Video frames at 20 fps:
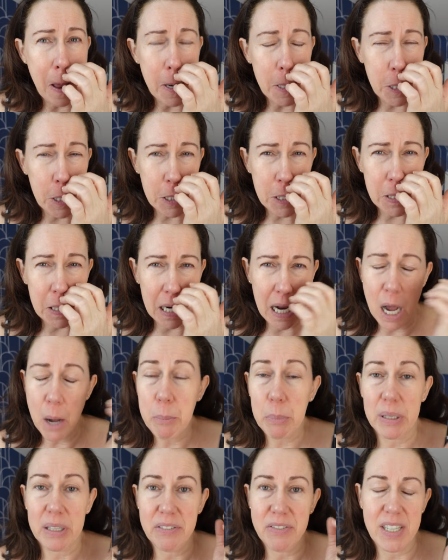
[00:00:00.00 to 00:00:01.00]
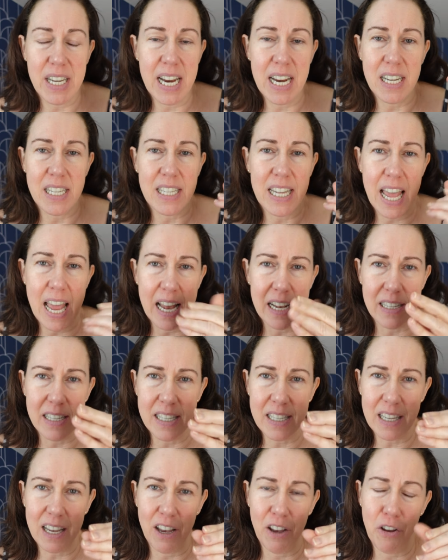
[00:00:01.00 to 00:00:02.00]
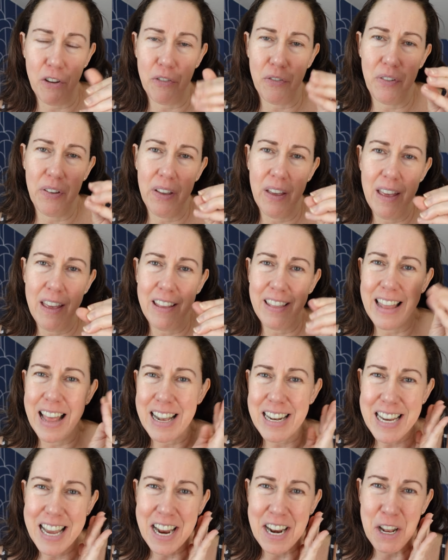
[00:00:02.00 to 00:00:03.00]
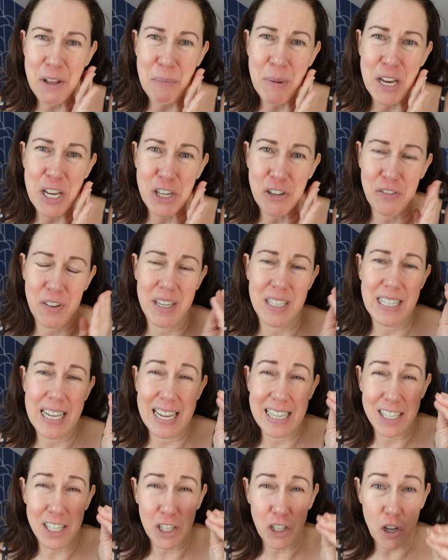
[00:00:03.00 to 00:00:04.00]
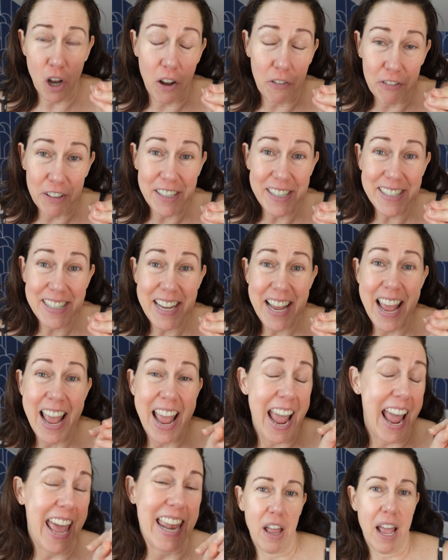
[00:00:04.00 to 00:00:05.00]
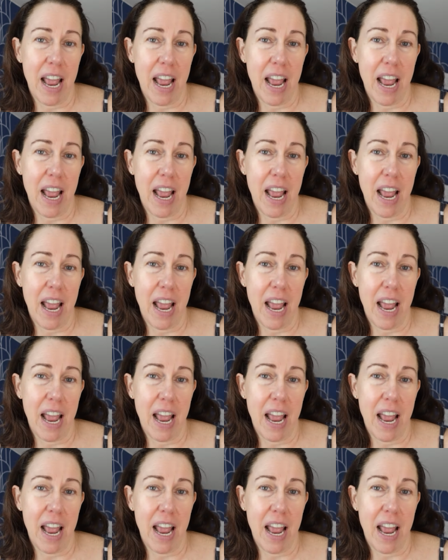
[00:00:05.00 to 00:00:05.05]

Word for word: just a couple of days, the ends of that tiny peach fuzz has softened. And,